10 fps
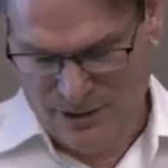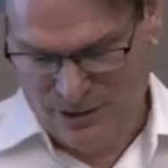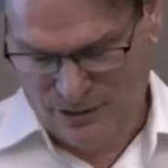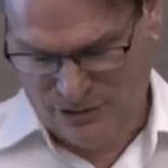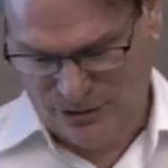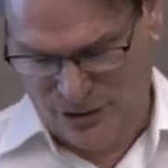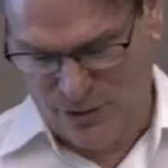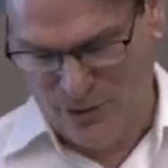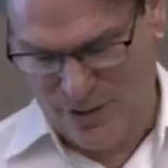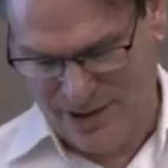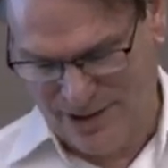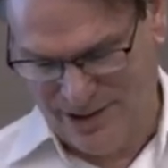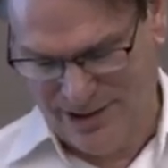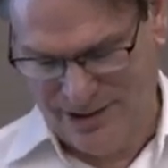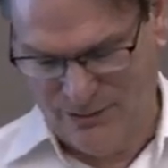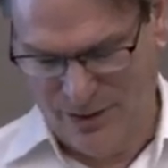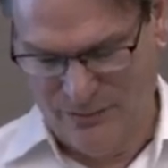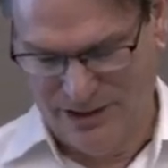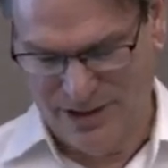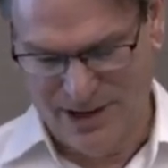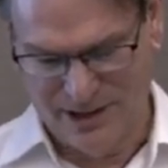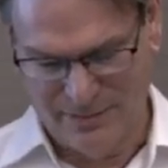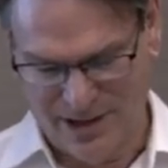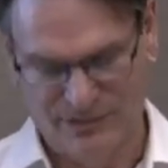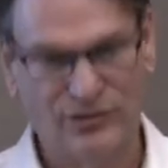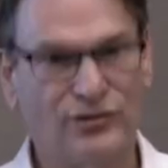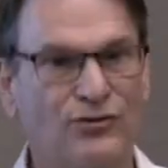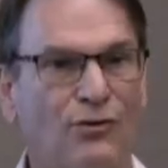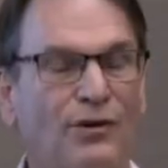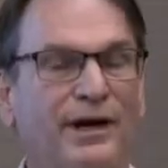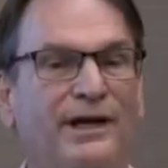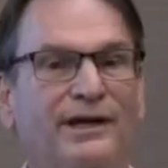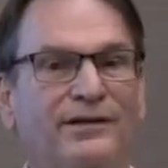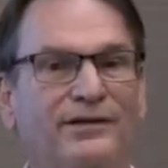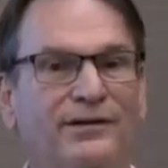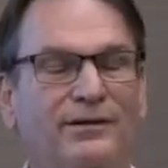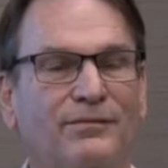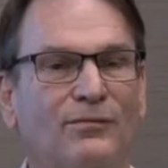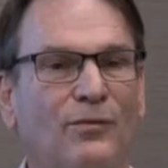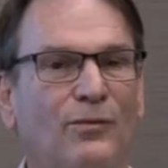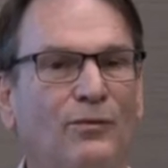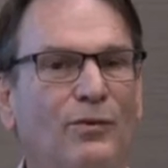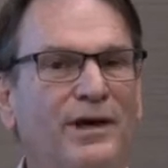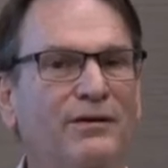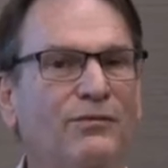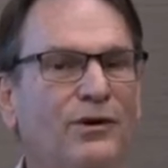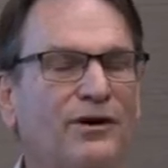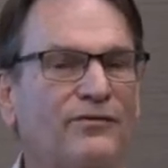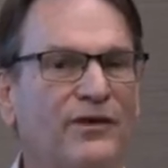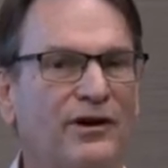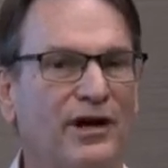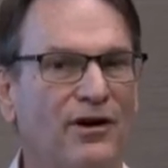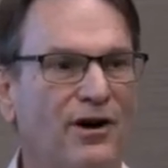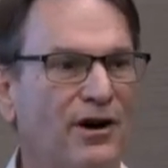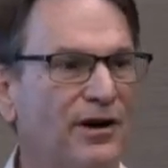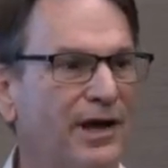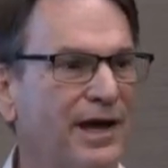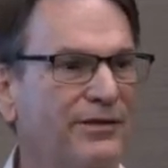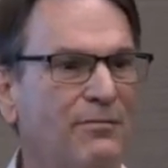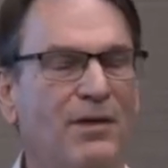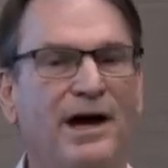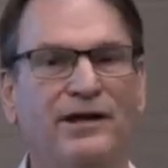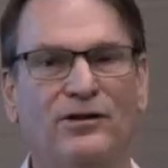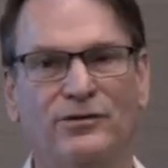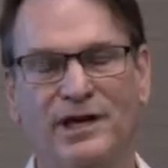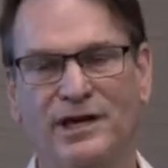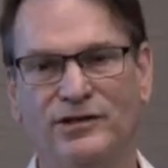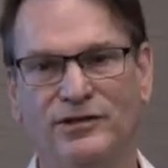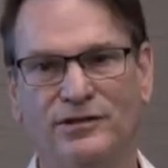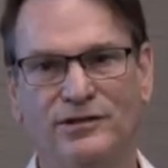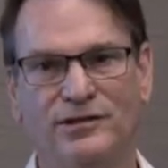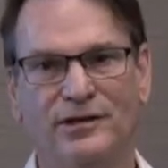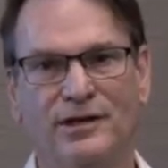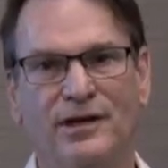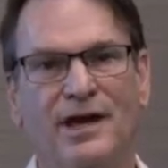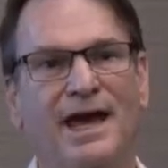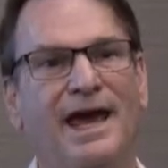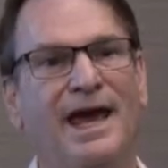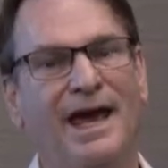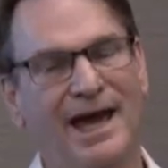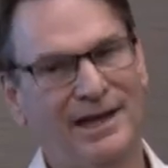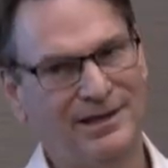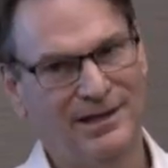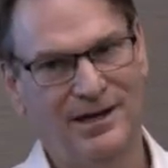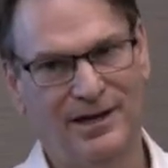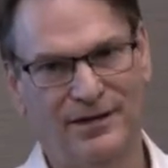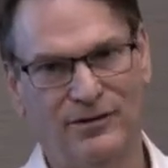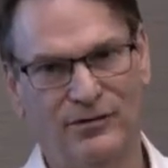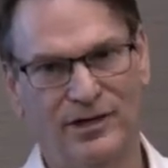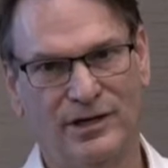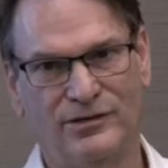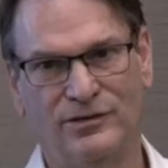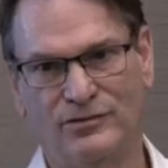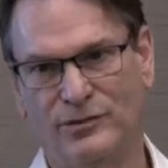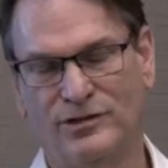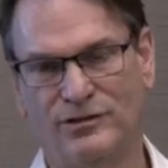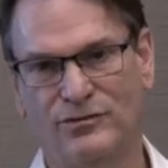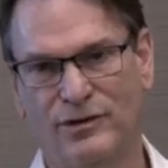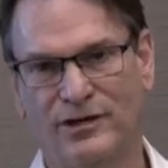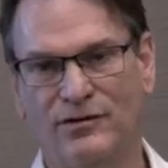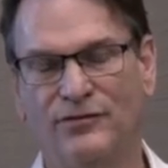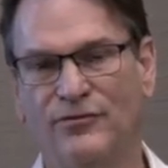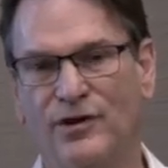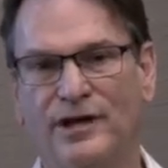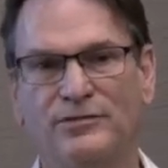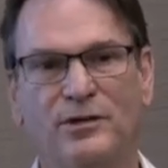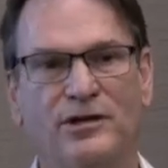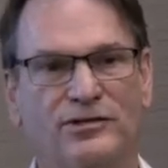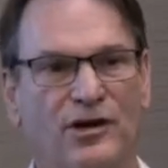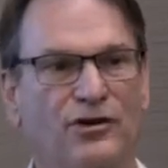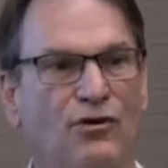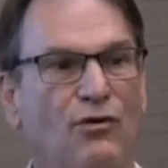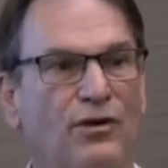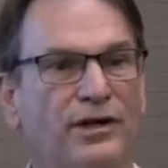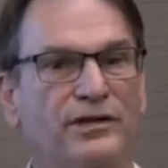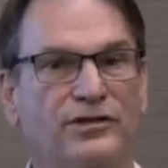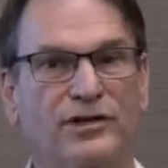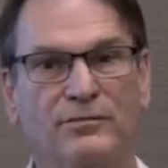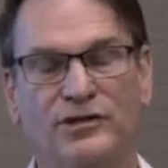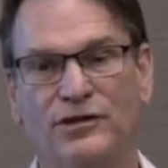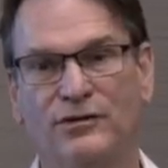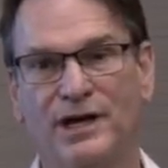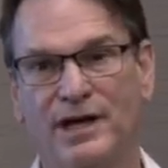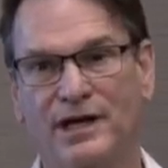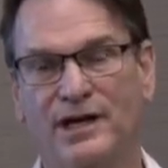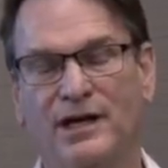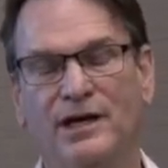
So when we talk about stories, we work very hard at the mine locations, at the cutting locations, which is critical for us because our core is gemstone cutting.